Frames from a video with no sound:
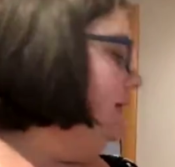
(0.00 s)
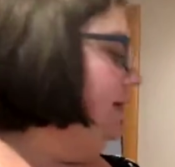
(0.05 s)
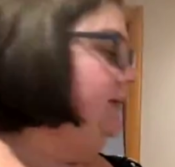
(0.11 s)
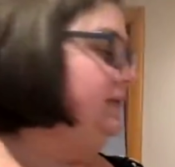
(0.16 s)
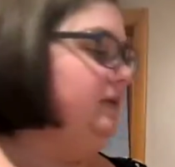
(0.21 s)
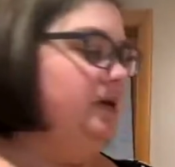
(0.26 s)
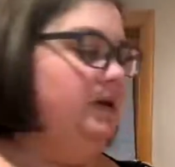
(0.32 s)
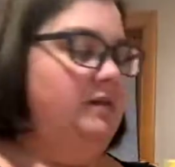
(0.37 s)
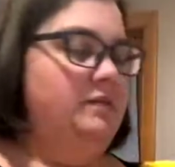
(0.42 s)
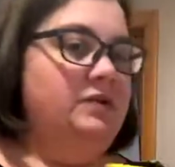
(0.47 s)
also
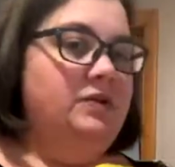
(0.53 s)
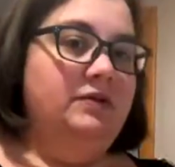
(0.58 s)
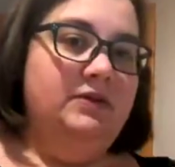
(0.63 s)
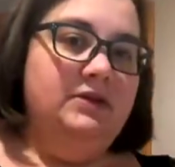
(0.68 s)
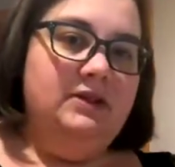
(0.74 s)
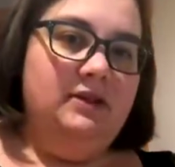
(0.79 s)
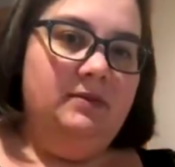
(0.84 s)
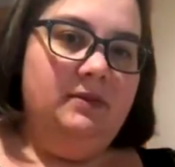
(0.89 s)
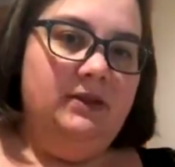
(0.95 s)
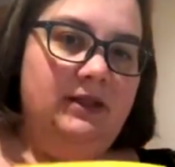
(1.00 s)
am doing
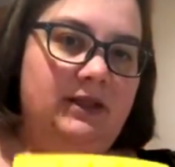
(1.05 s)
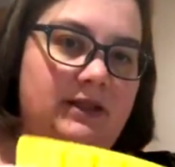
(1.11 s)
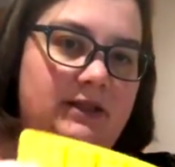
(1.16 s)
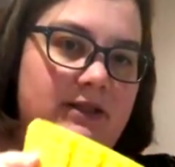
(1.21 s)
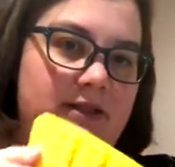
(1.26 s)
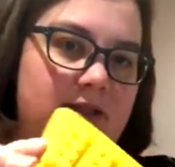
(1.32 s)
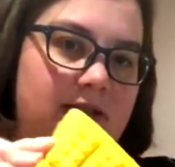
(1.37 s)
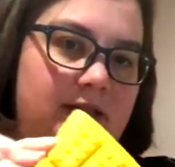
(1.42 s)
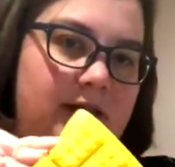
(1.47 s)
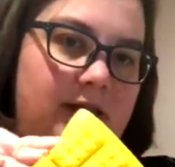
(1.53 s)
some of these
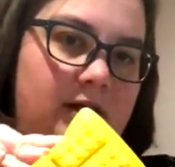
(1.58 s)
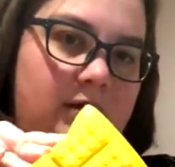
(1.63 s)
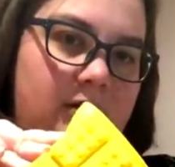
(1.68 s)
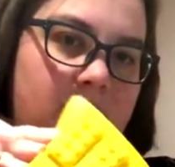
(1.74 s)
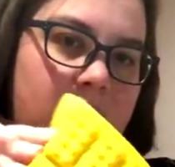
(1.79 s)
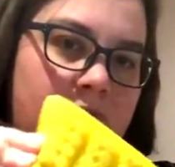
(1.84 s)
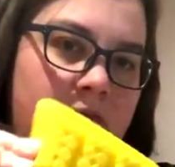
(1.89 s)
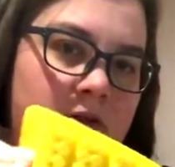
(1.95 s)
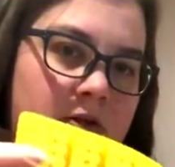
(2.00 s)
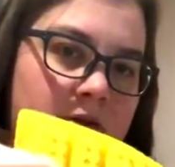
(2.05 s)

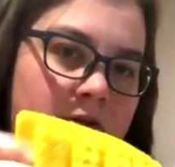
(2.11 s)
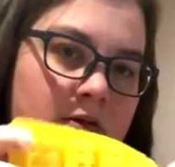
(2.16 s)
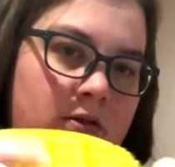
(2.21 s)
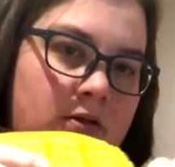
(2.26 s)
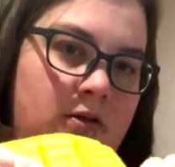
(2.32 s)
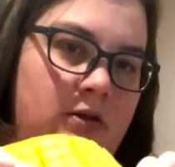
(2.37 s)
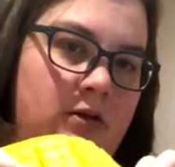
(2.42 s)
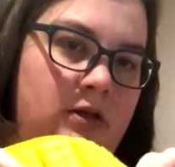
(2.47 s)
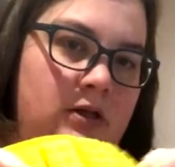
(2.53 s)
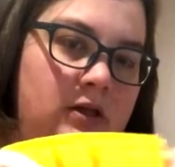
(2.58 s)
Lego
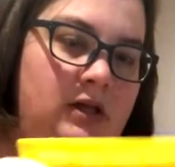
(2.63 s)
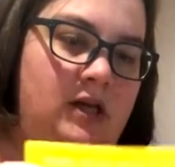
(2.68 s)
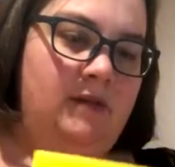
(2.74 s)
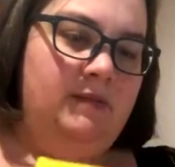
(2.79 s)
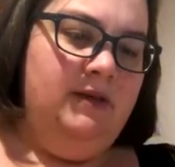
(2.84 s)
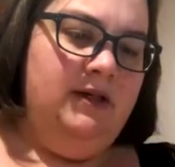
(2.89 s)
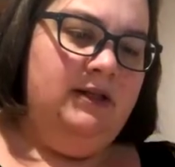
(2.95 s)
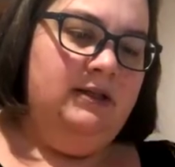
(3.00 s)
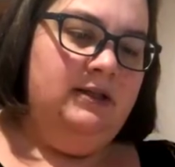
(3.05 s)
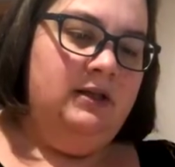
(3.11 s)

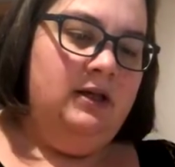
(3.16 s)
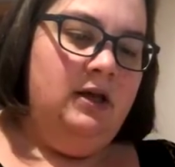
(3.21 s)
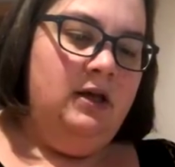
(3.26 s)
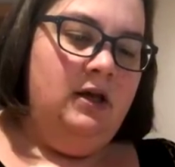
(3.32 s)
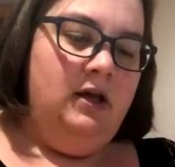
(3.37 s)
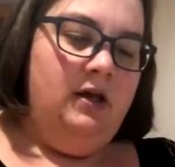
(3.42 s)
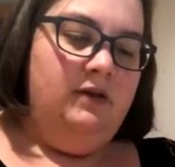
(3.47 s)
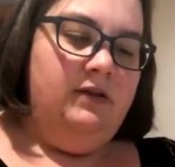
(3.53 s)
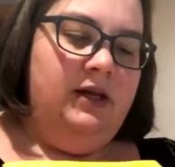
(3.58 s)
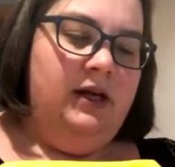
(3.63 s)
gummies.
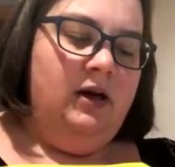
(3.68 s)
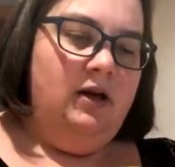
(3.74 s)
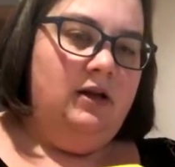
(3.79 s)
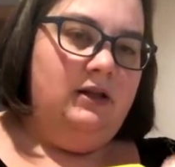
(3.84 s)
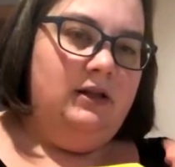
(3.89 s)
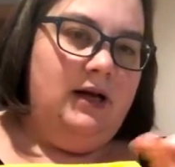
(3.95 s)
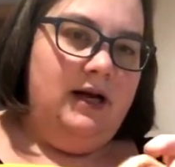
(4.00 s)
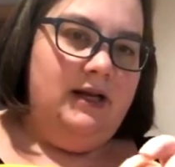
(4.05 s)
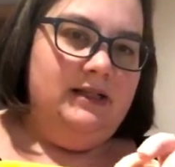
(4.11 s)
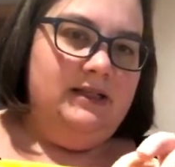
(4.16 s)
They're a
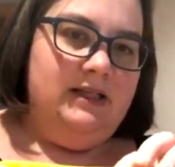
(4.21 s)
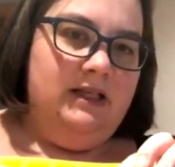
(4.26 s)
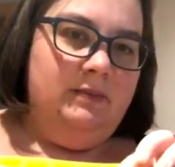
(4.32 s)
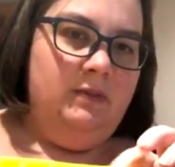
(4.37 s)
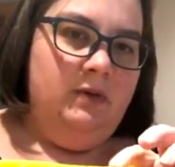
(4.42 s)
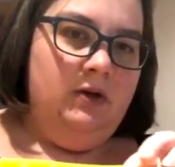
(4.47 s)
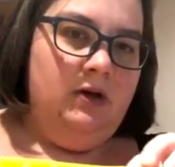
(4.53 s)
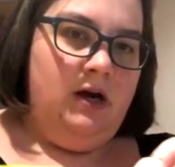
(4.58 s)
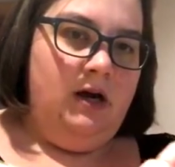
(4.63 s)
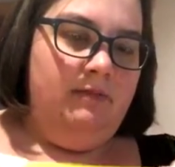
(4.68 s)
lot
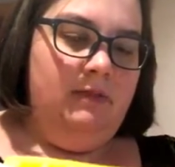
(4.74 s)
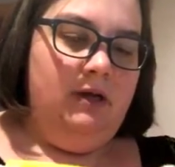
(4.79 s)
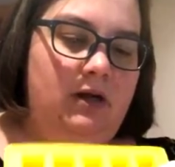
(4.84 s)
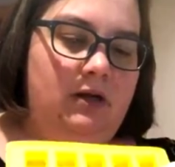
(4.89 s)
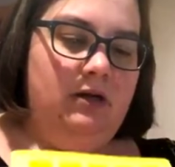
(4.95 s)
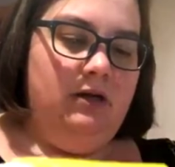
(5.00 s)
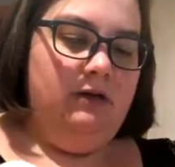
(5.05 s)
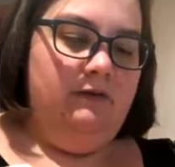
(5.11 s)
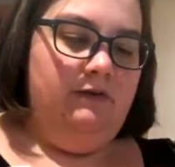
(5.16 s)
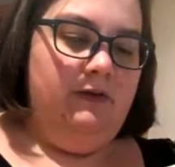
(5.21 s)
deeper. I'm not
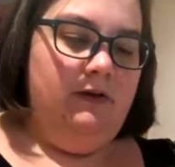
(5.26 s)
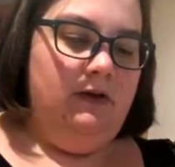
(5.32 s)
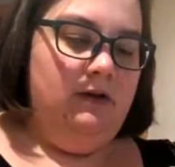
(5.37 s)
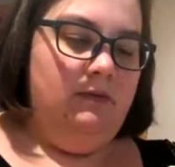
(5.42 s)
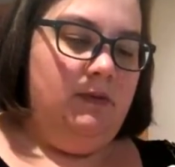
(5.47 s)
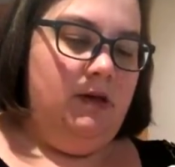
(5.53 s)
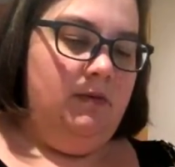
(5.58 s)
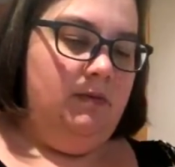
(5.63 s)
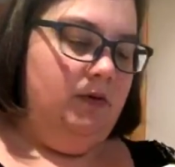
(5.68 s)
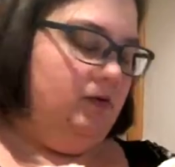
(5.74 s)
going to fill them
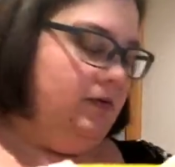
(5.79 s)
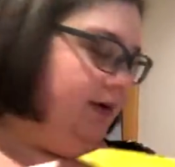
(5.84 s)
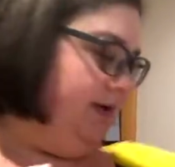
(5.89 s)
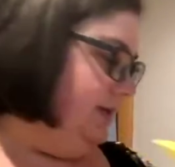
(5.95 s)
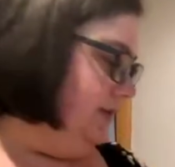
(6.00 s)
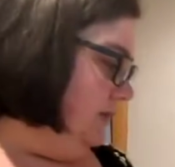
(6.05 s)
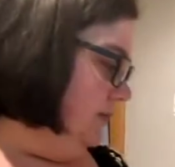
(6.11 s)
up quite so